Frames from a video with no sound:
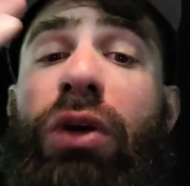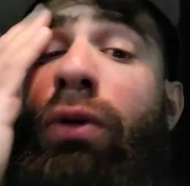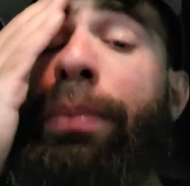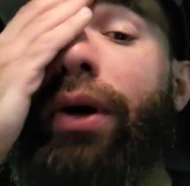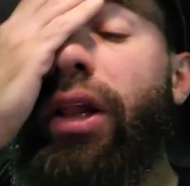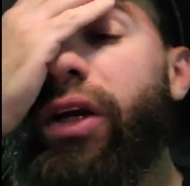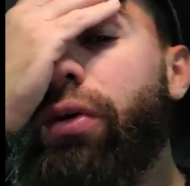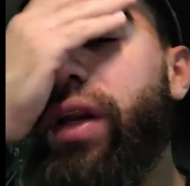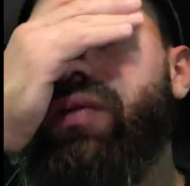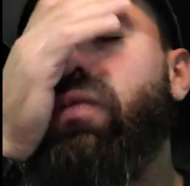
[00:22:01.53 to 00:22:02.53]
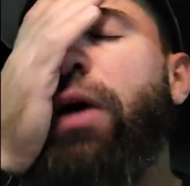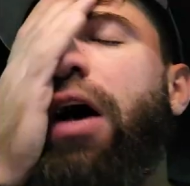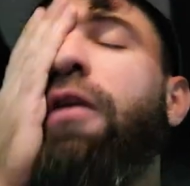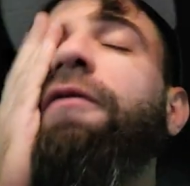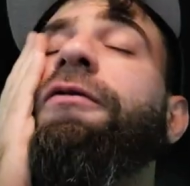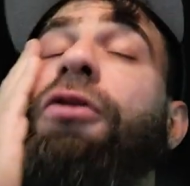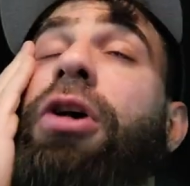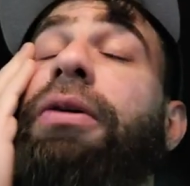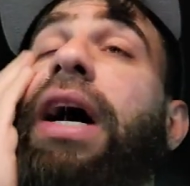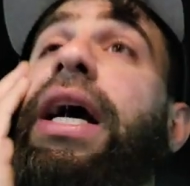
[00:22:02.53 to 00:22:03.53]
We're barely going round
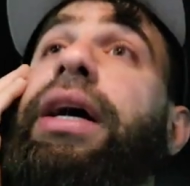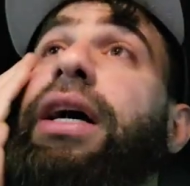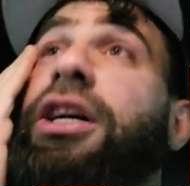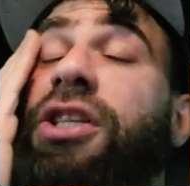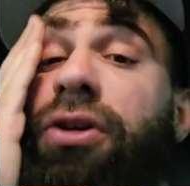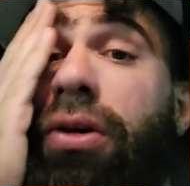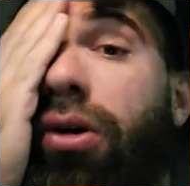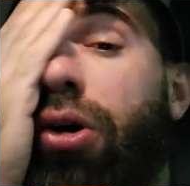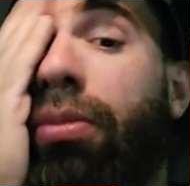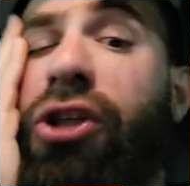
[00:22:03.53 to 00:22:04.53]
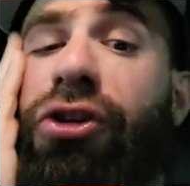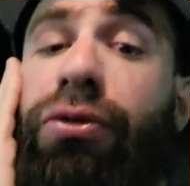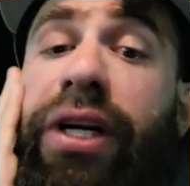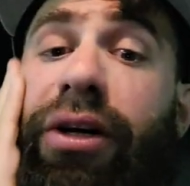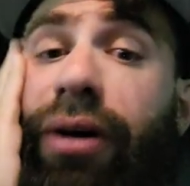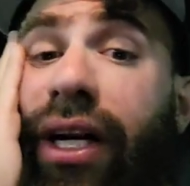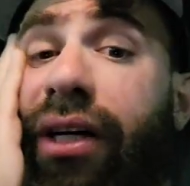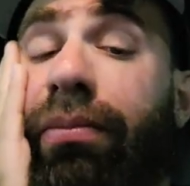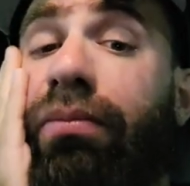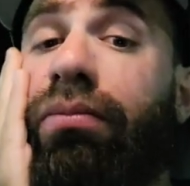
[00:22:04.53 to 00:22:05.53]
4, right? And it's almost 3 already,
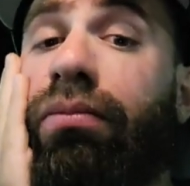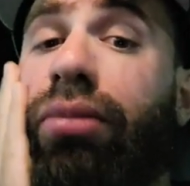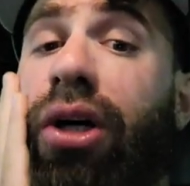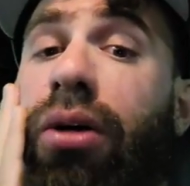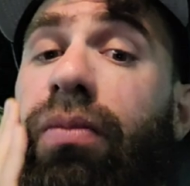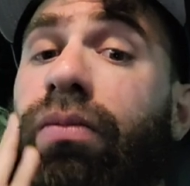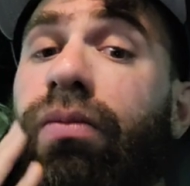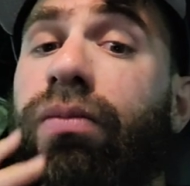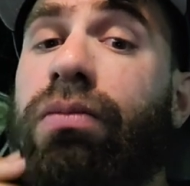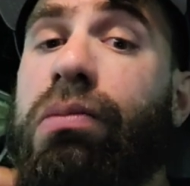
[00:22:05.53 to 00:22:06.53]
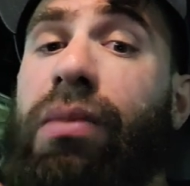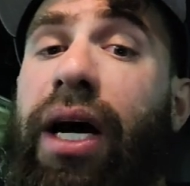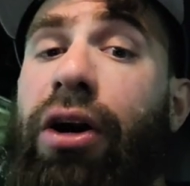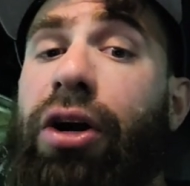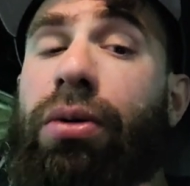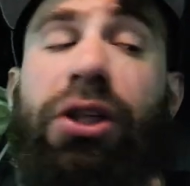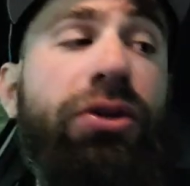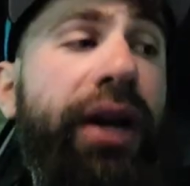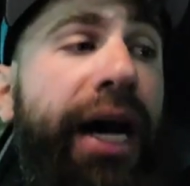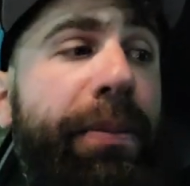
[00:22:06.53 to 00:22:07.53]
bro. I don't know what's
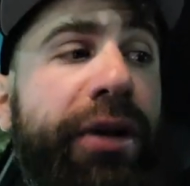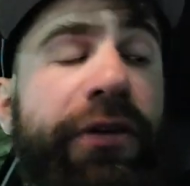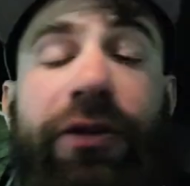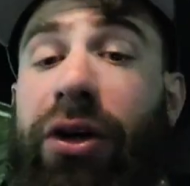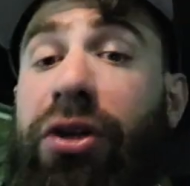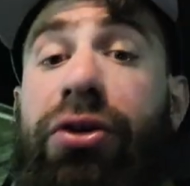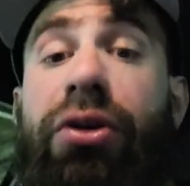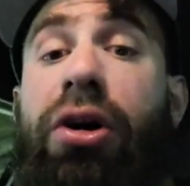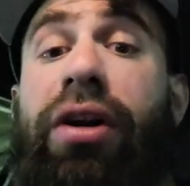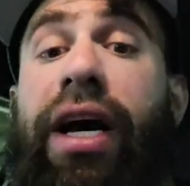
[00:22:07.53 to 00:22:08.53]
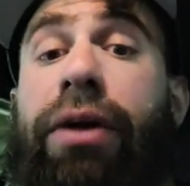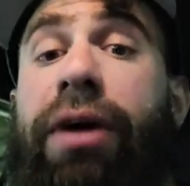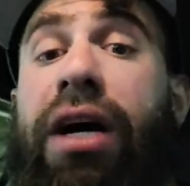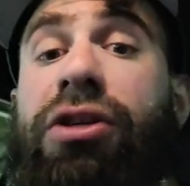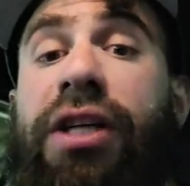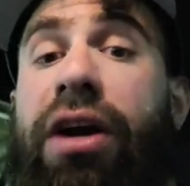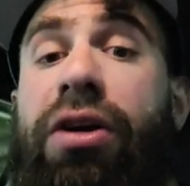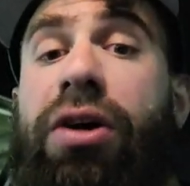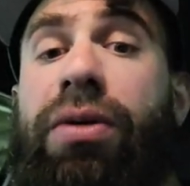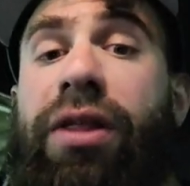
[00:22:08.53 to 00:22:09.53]
going to happen if we're doing all 9 rounds. I
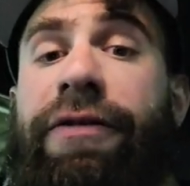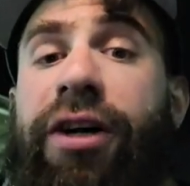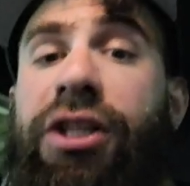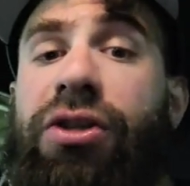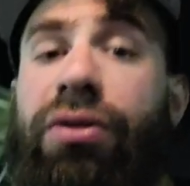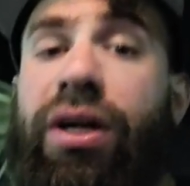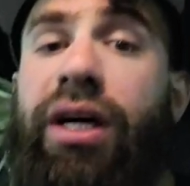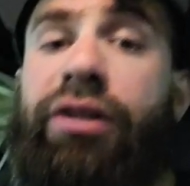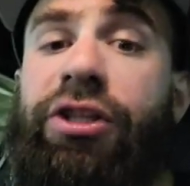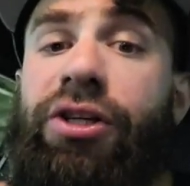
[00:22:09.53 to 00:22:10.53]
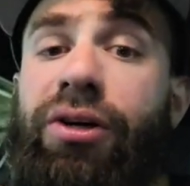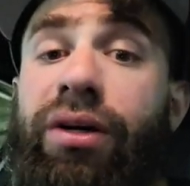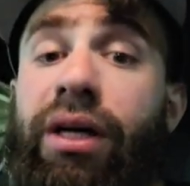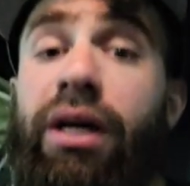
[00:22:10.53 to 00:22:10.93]
don't know what the fuck's going on. So,